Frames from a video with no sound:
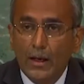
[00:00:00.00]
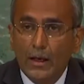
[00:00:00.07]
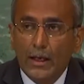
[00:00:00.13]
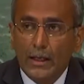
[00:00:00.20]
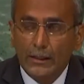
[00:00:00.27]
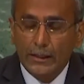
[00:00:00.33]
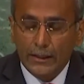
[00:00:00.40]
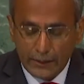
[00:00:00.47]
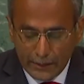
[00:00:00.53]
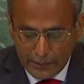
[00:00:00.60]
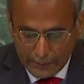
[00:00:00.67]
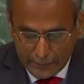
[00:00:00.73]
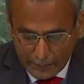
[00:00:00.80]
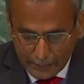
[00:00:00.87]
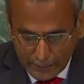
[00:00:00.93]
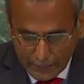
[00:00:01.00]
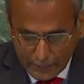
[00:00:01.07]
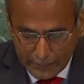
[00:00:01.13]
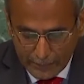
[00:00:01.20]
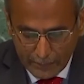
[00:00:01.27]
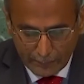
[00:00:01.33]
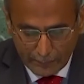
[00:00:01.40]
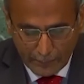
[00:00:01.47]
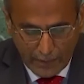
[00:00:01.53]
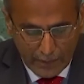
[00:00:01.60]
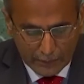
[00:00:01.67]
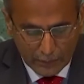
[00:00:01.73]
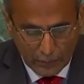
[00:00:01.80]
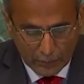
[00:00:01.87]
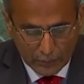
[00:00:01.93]
an Indian technical team
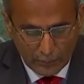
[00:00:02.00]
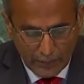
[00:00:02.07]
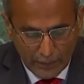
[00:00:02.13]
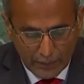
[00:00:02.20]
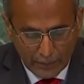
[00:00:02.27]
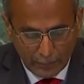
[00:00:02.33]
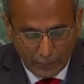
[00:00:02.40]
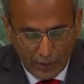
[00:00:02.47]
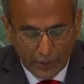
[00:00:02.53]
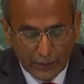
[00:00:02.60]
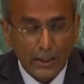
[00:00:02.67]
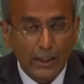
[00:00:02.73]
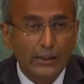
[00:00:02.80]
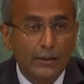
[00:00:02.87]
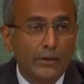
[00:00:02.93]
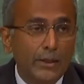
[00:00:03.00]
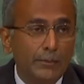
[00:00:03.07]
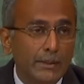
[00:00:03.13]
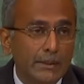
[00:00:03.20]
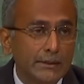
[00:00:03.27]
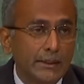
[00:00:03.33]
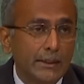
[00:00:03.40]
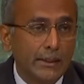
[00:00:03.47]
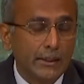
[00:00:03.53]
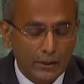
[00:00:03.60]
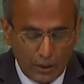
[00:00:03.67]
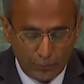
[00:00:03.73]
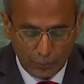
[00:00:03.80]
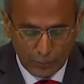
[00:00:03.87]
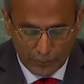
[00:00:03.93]
has also been deployed at our embassy in
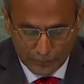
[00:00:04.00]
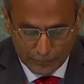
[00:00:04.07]
Kabul.